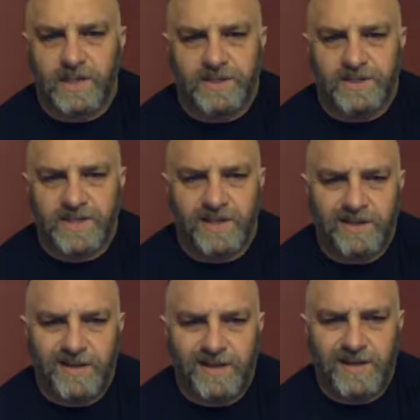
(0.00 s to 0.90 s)
just say,
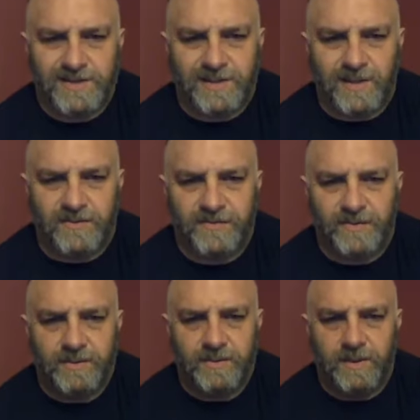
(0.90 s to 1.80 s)
yeah, it's enough.
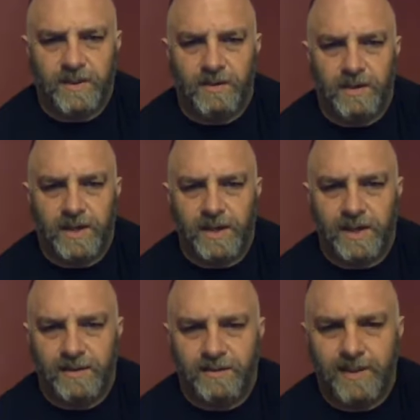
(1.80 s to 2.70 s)

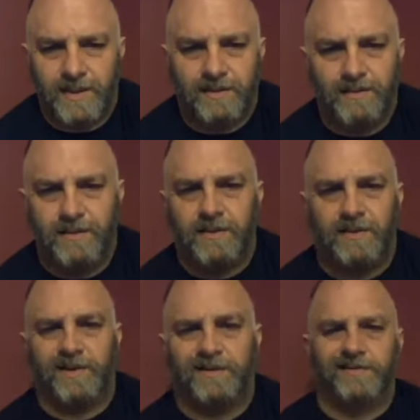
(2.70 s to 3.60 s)
I
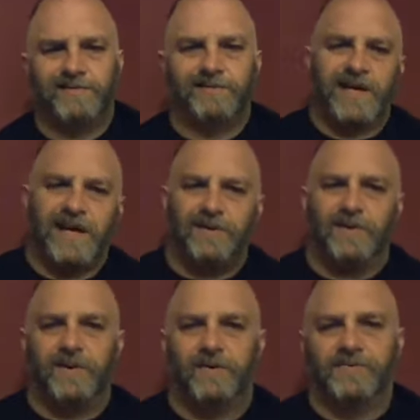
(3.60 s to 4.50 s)
kind of really
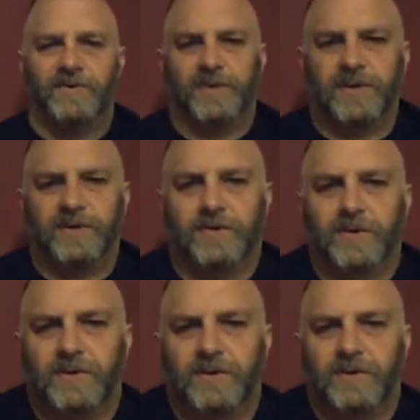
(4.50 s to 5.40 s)
don't feel good and don't really want to